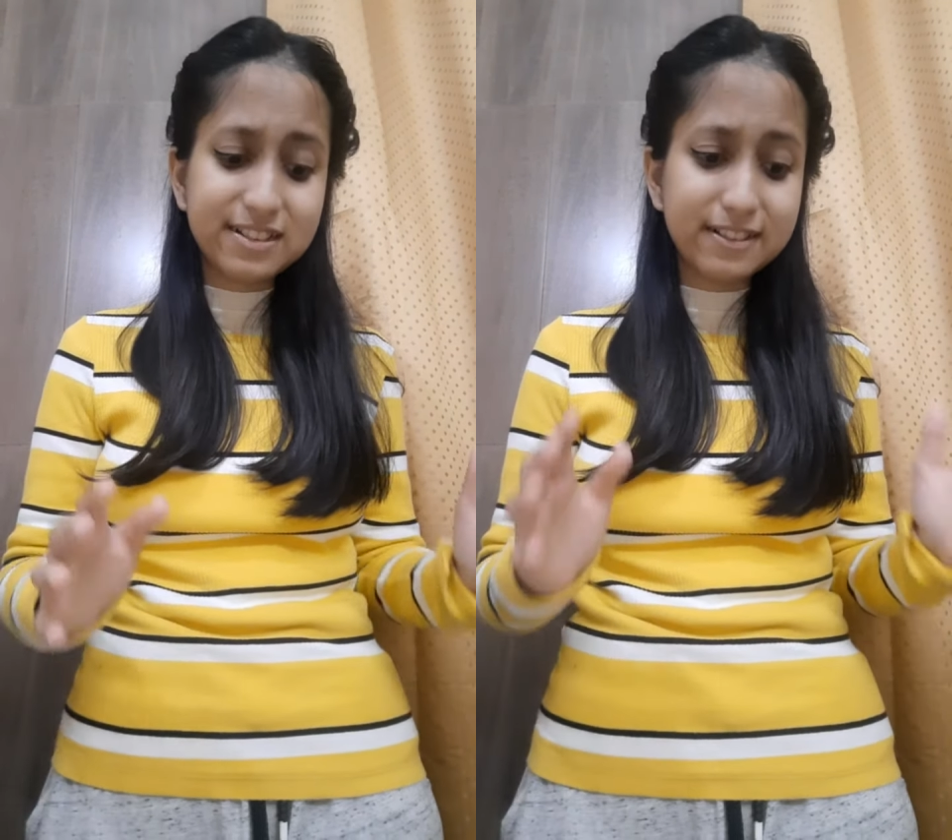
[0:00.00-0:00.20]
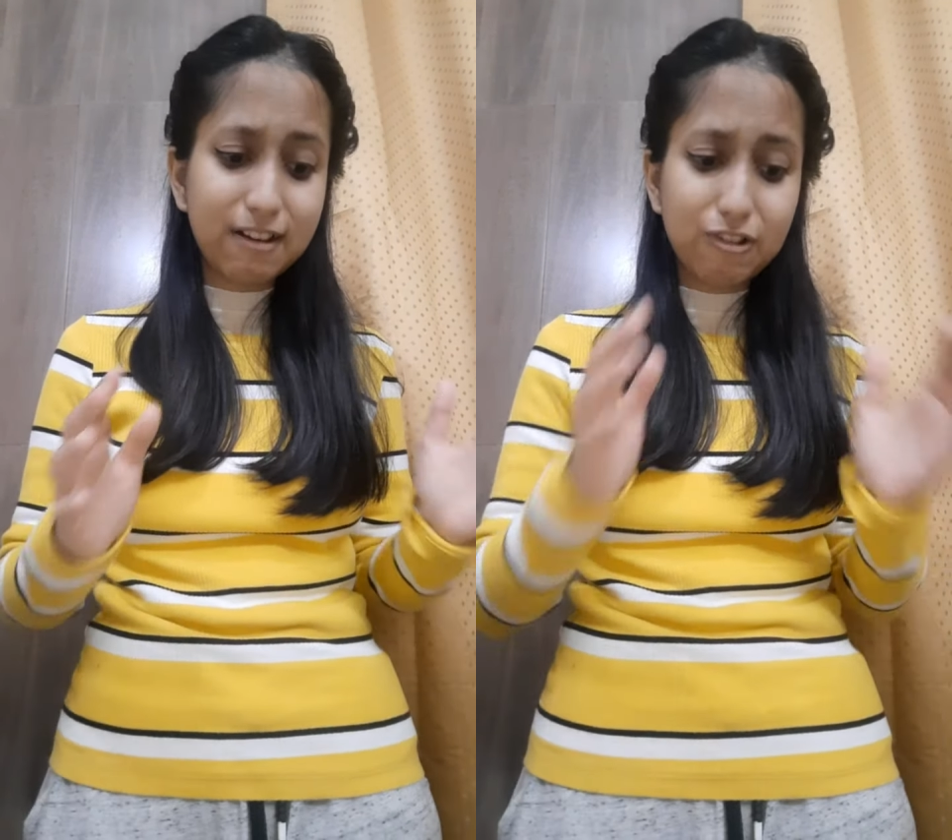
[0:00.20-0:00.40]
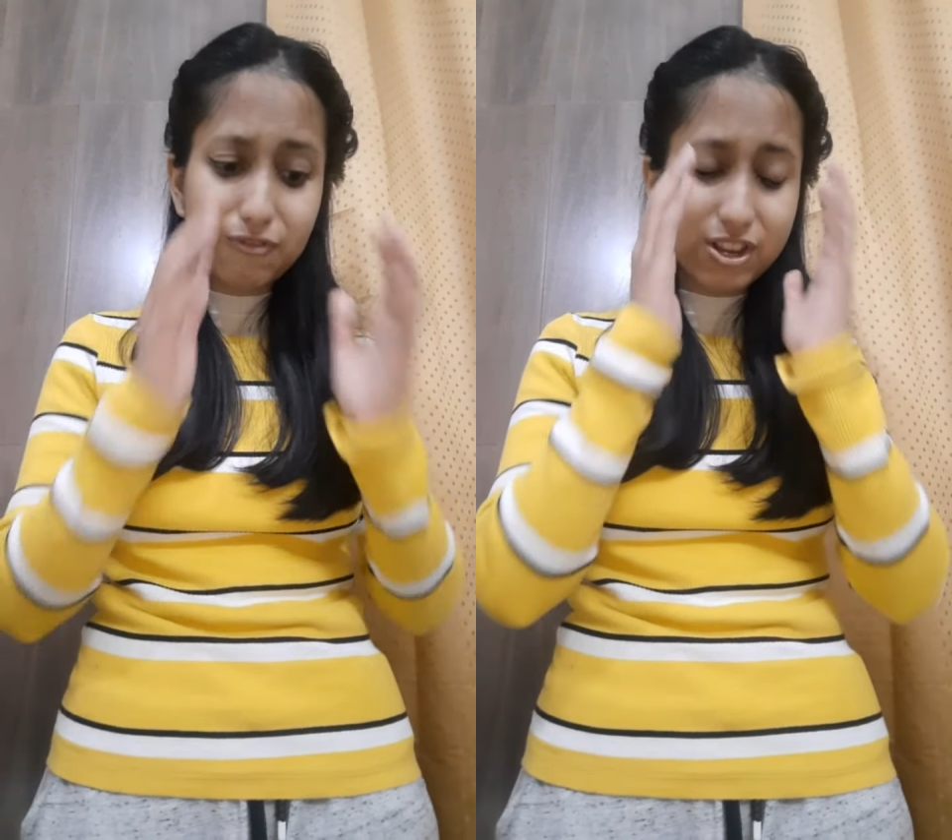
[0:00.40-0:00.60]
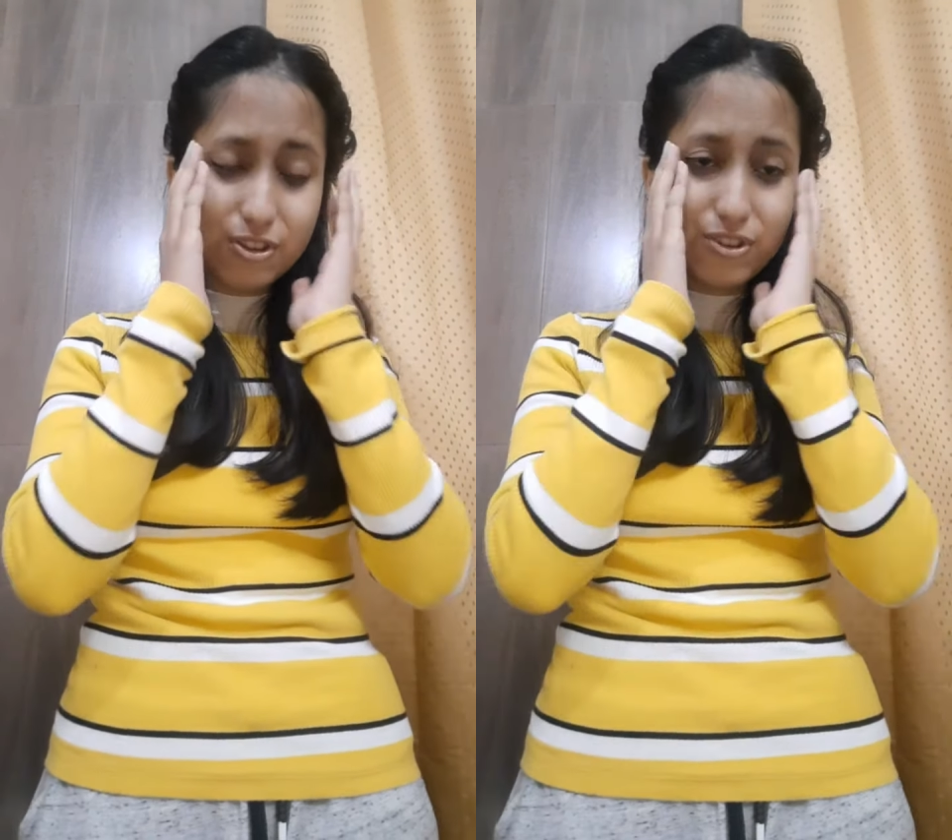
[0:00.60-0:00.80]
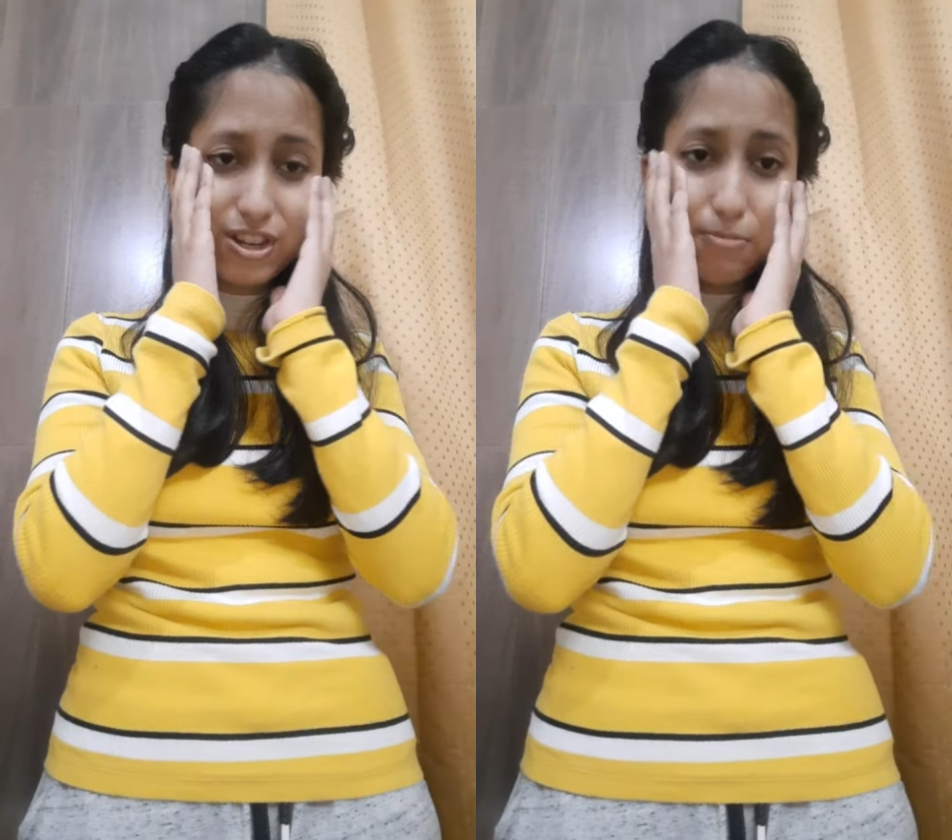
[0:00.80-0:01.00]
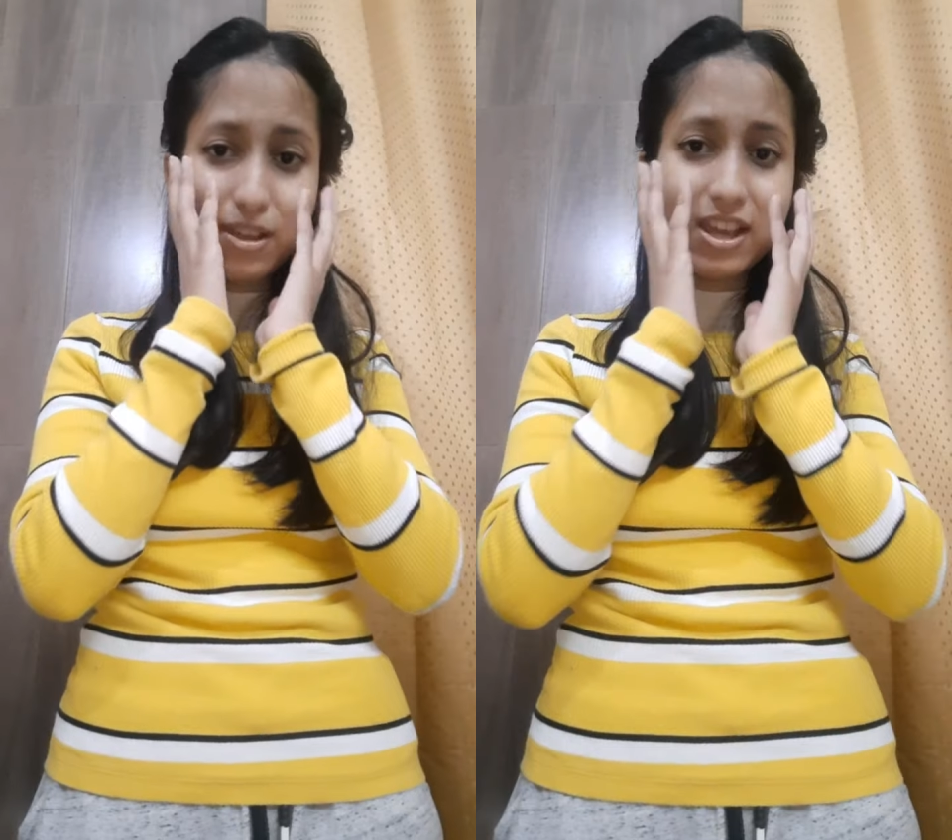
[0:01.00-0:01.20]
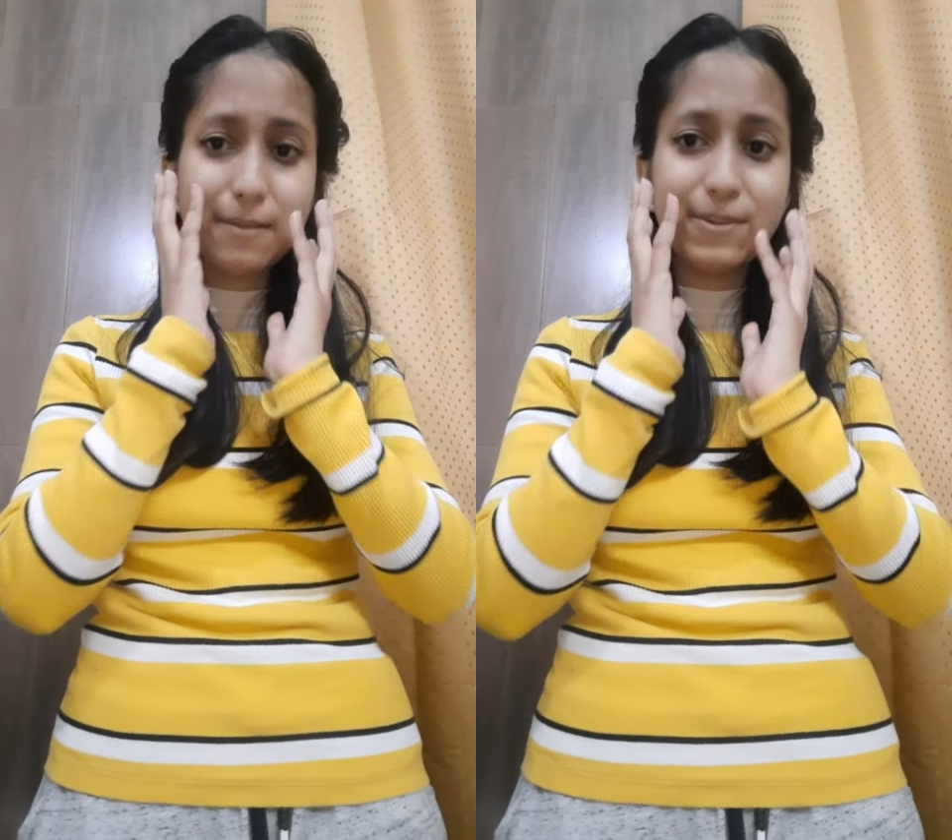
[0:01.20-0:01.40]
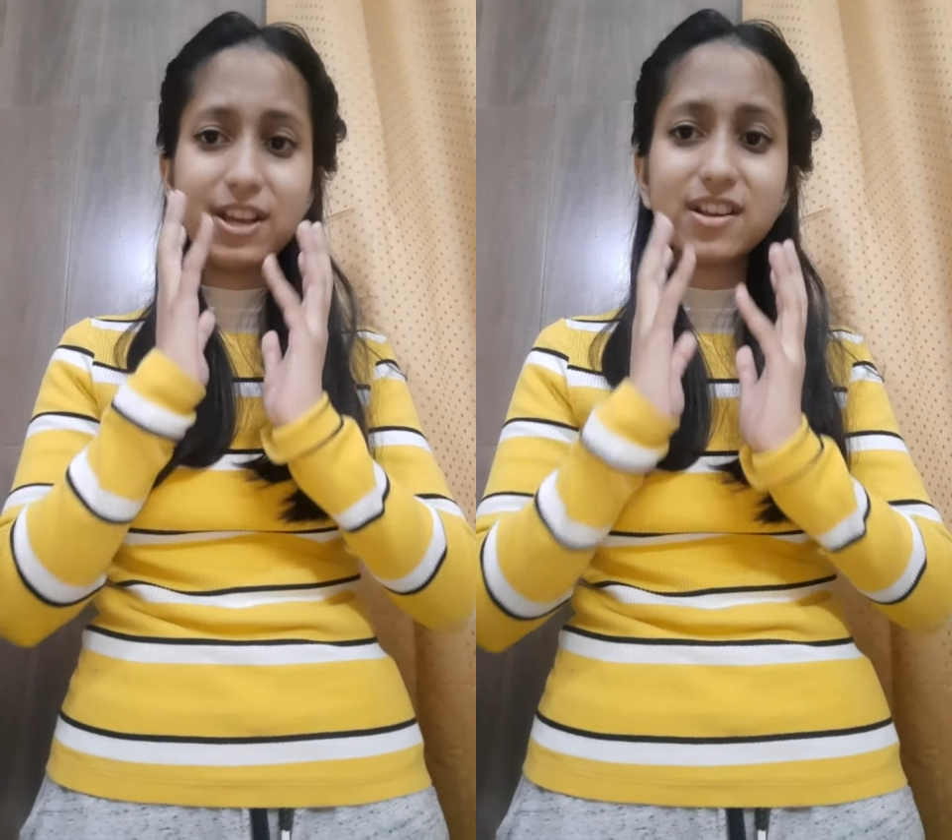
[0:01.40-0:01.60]
now even couldn't make
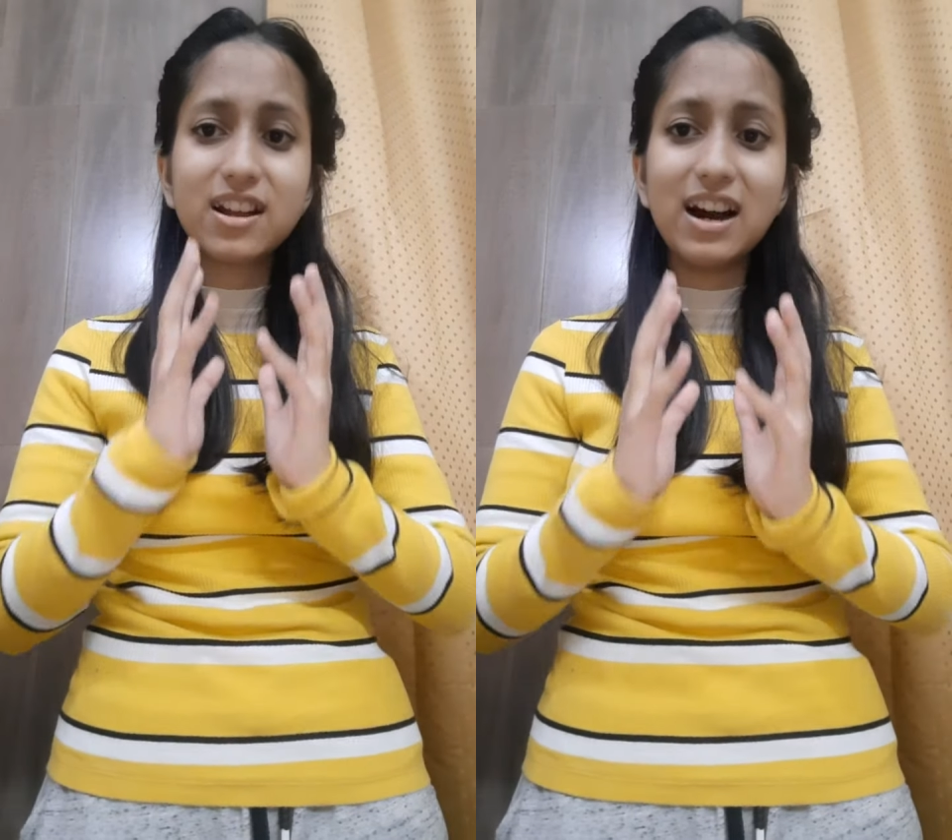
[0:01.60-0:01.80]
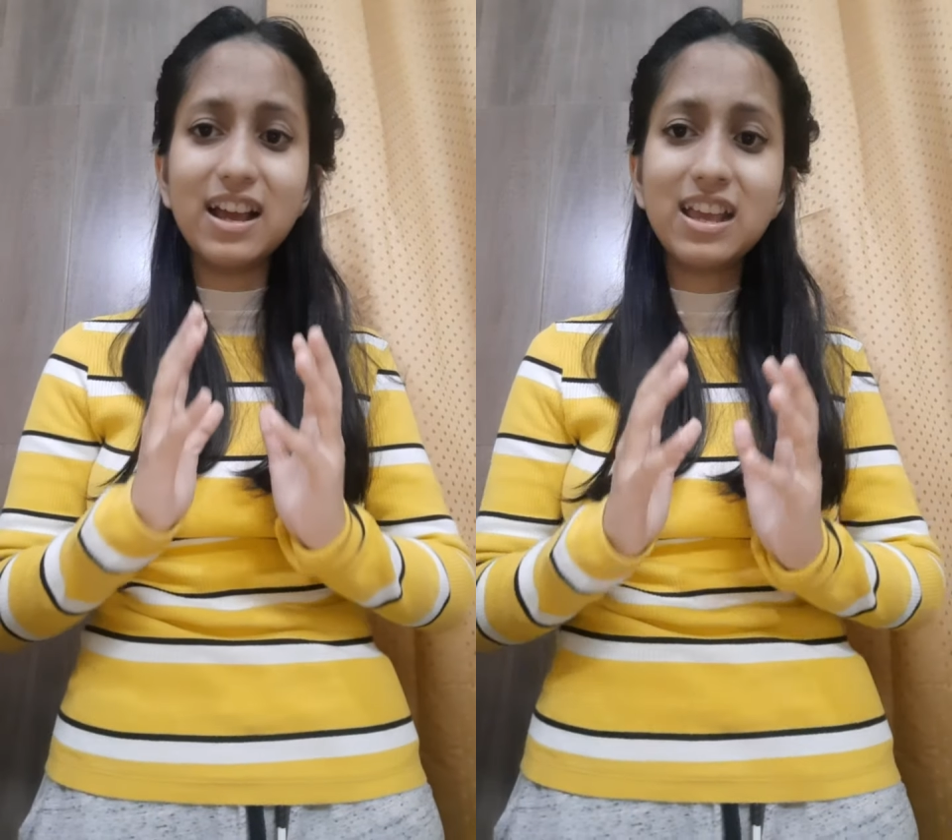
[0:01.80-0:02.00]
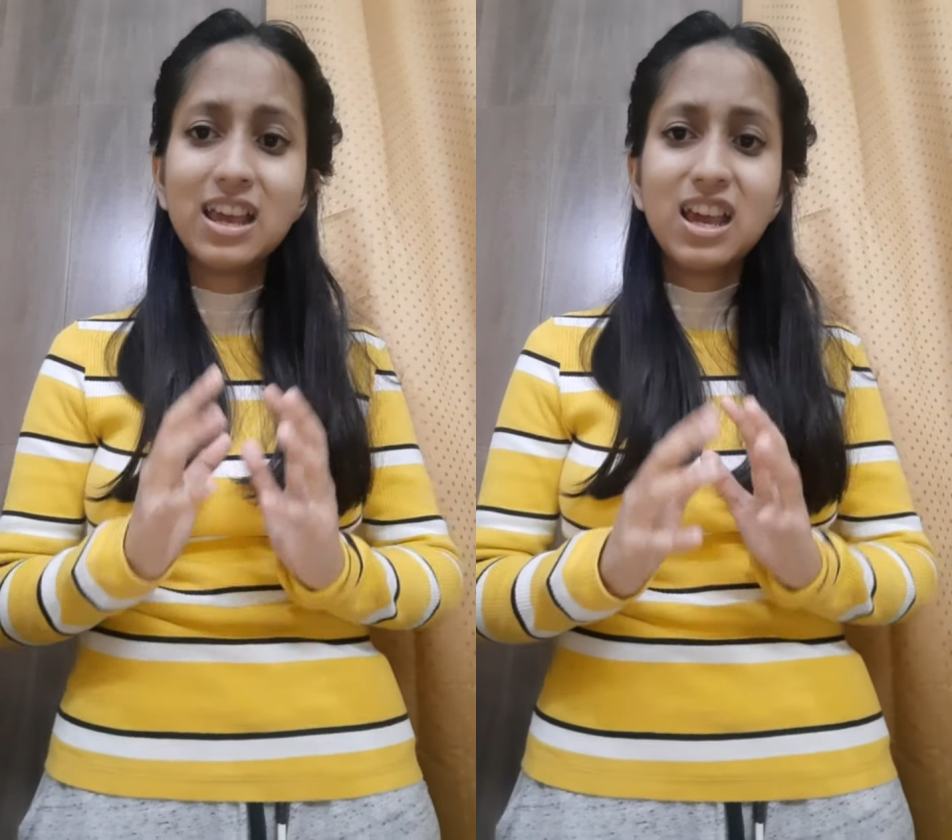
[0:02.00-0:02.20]
me cry.